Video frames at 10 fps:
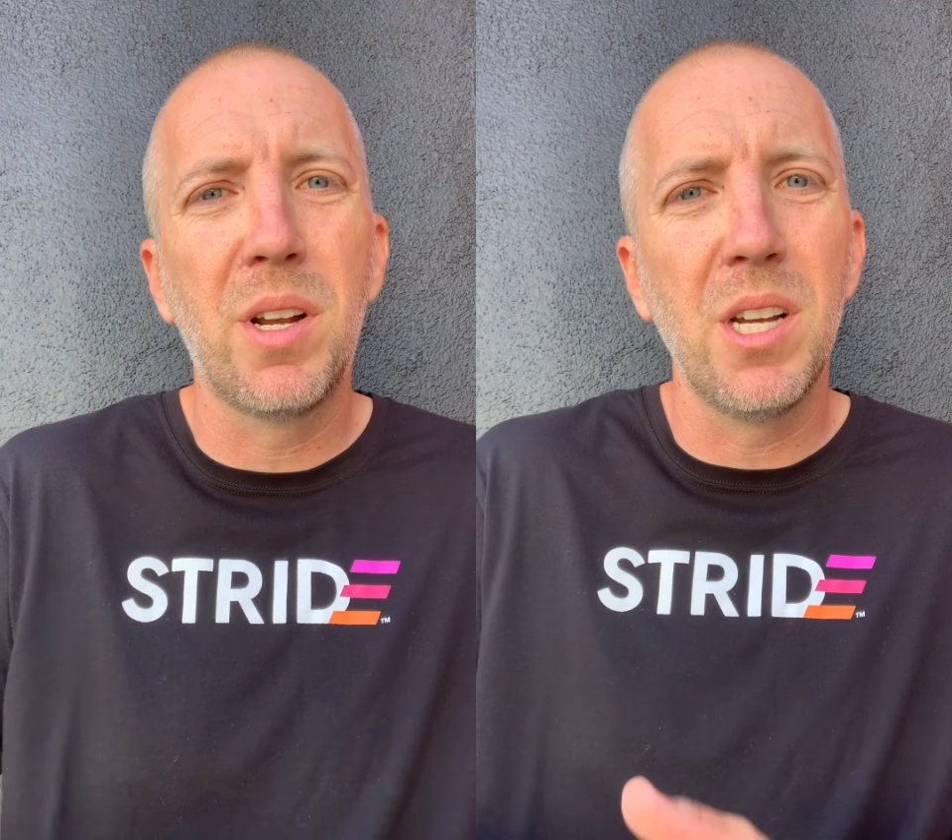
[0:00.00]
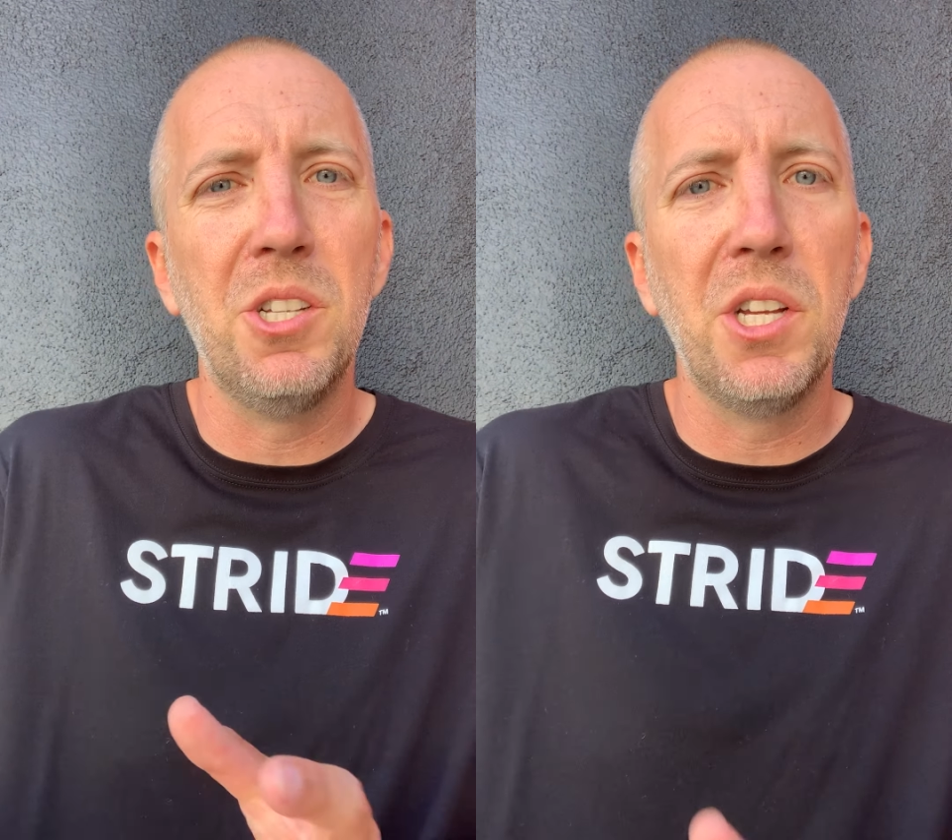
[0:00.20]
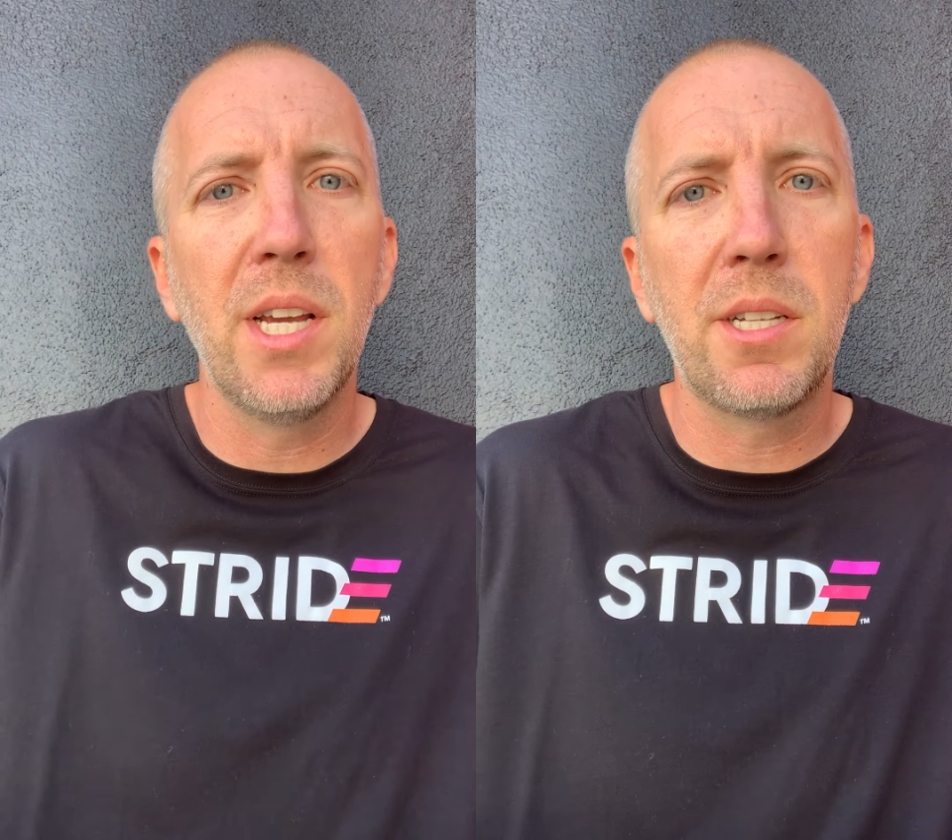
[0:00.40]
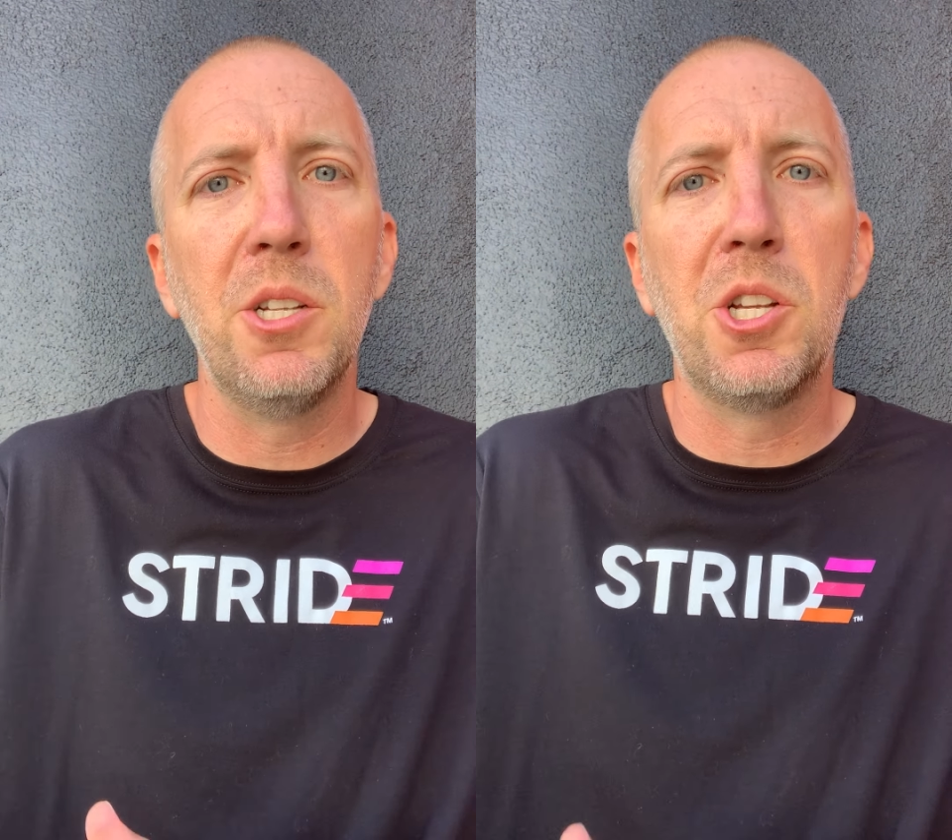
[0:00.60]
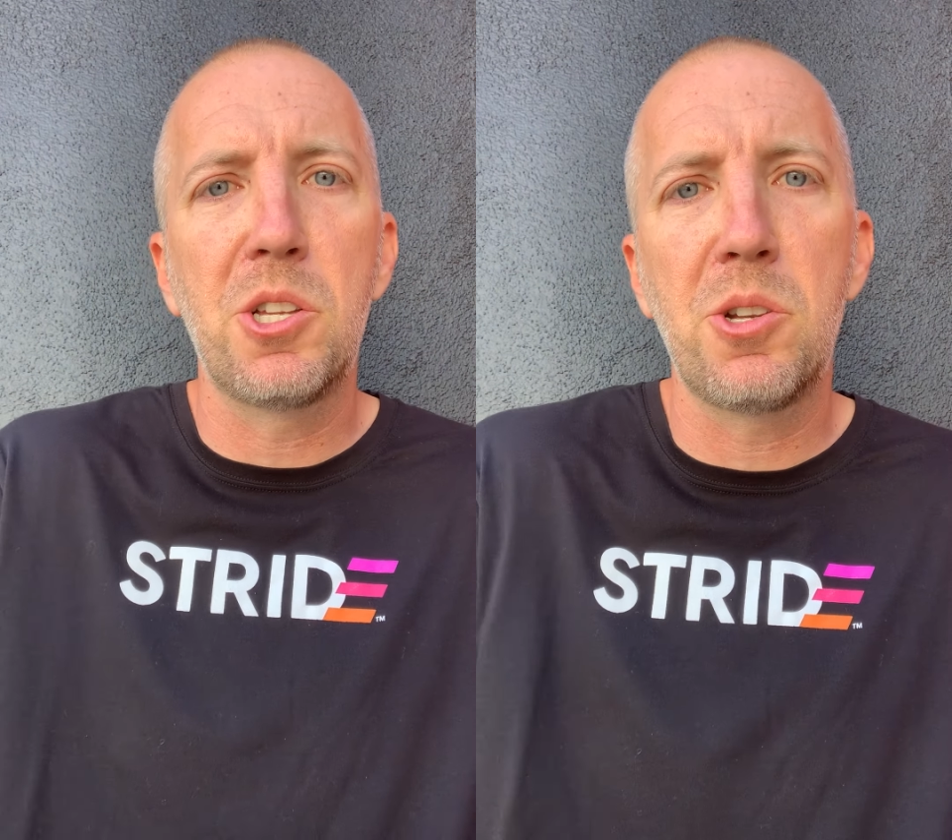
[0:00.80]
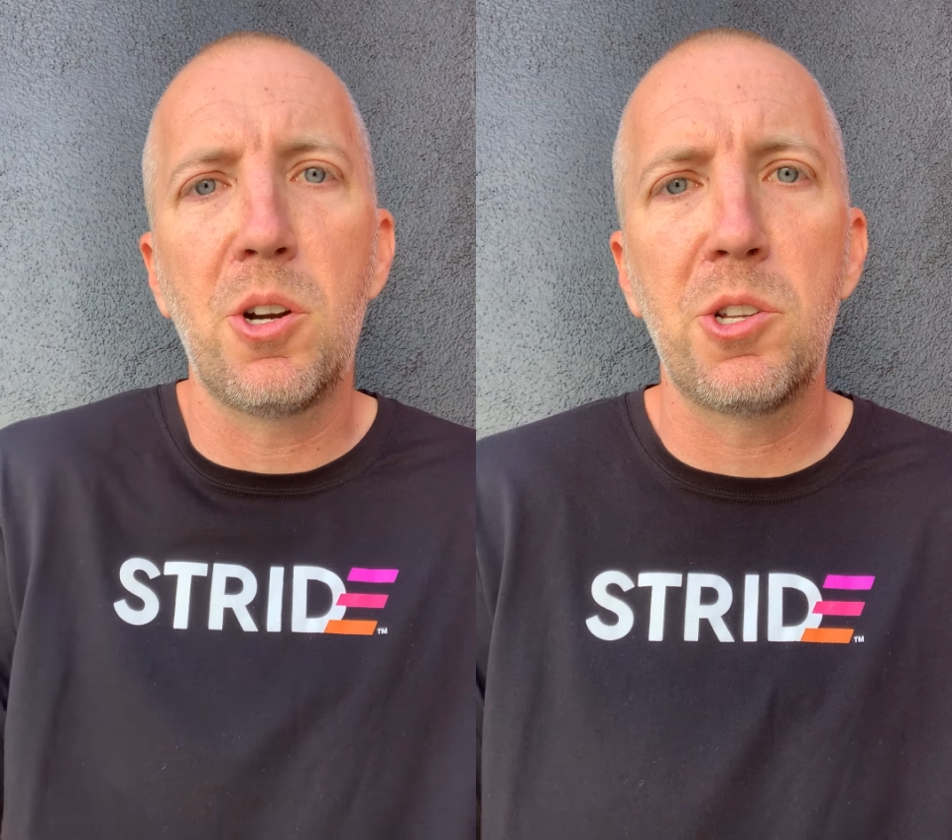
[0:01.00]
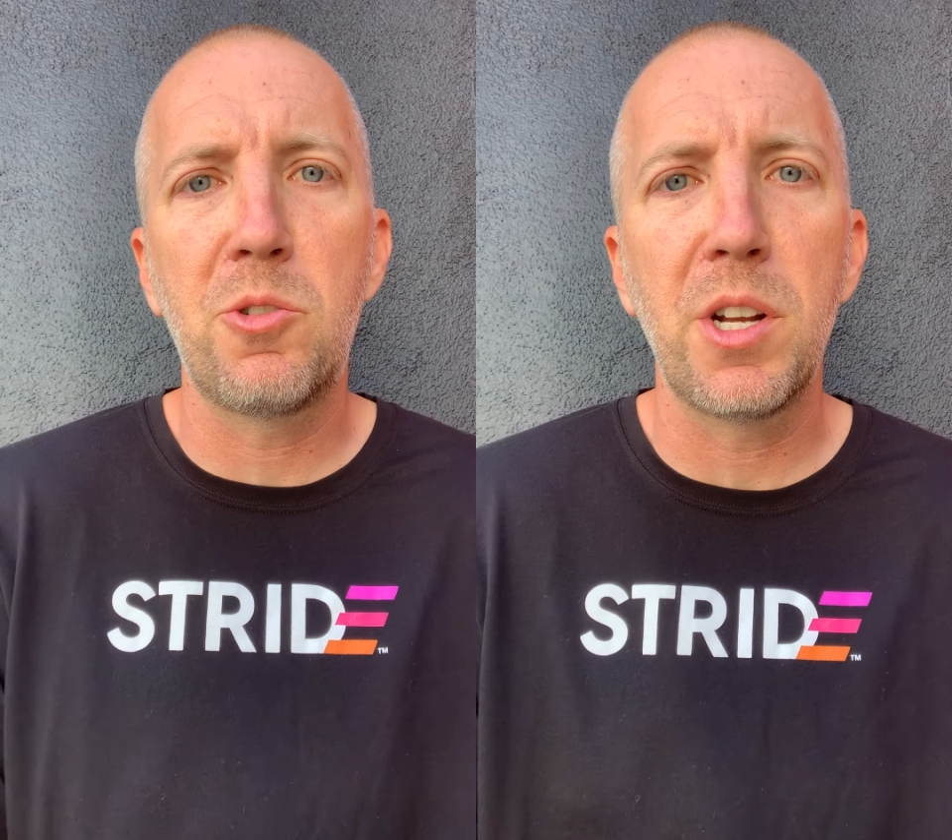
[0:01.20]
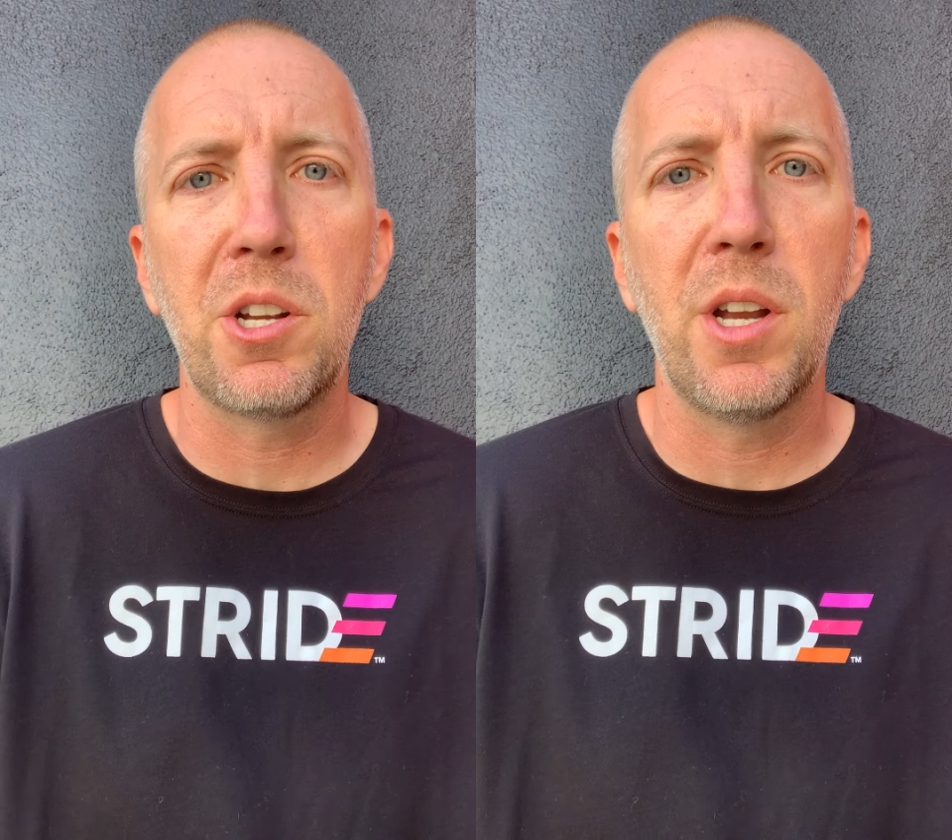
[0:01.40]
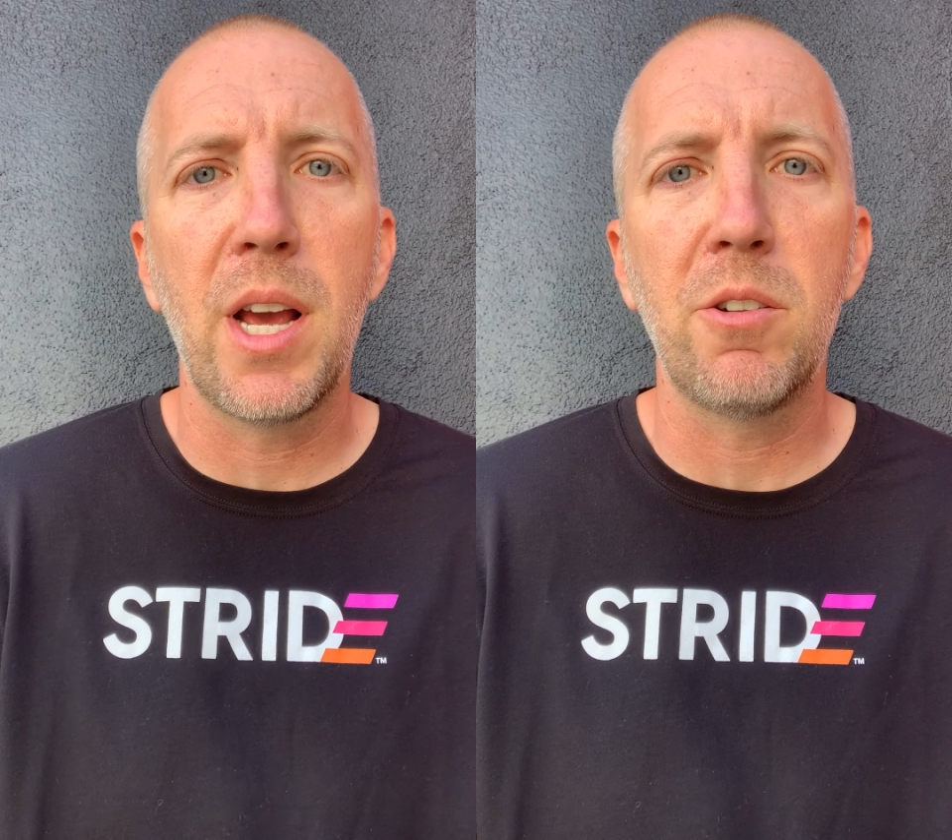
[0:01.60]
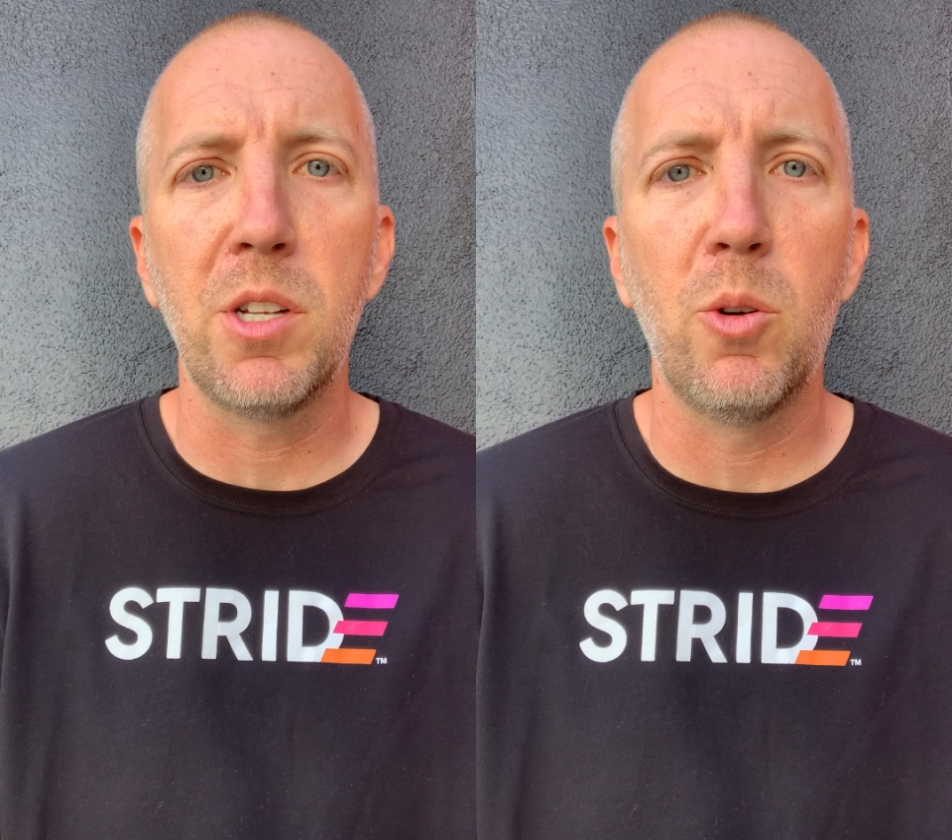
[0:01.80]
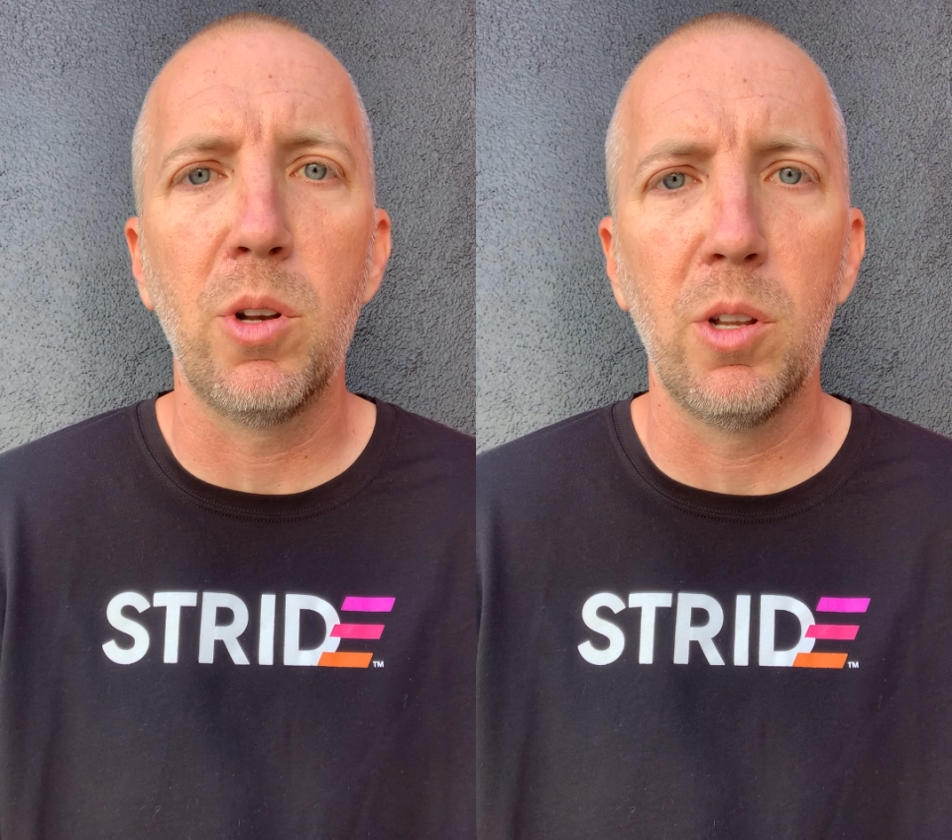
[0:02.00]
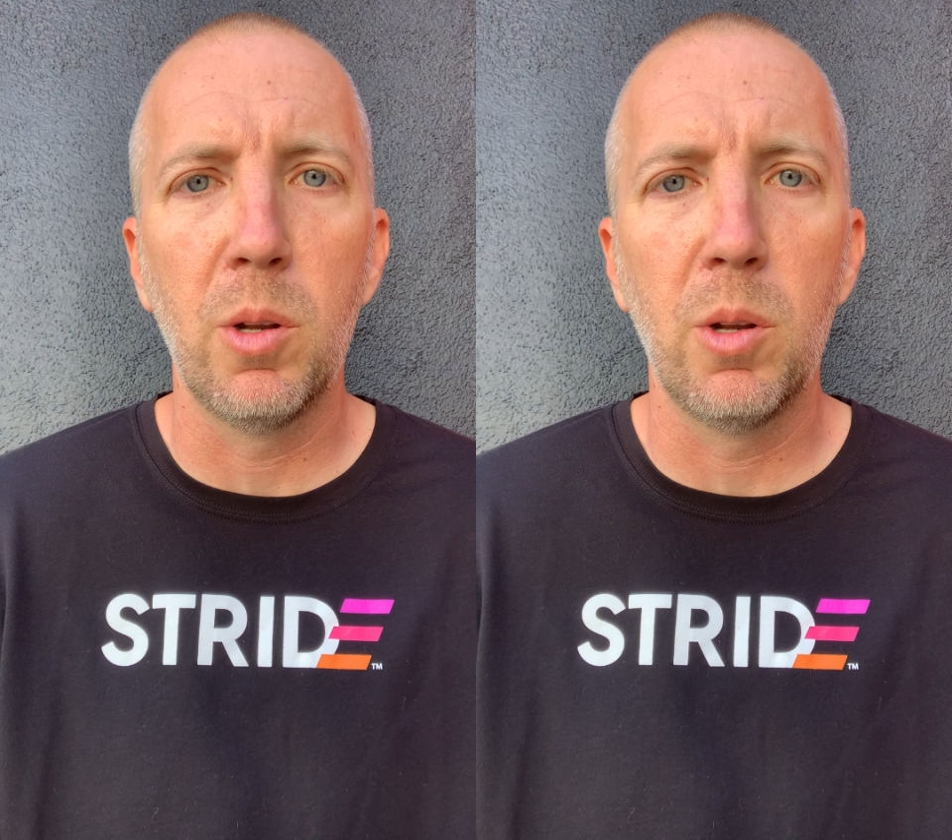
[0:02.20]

because you get to just start stretching it out and going a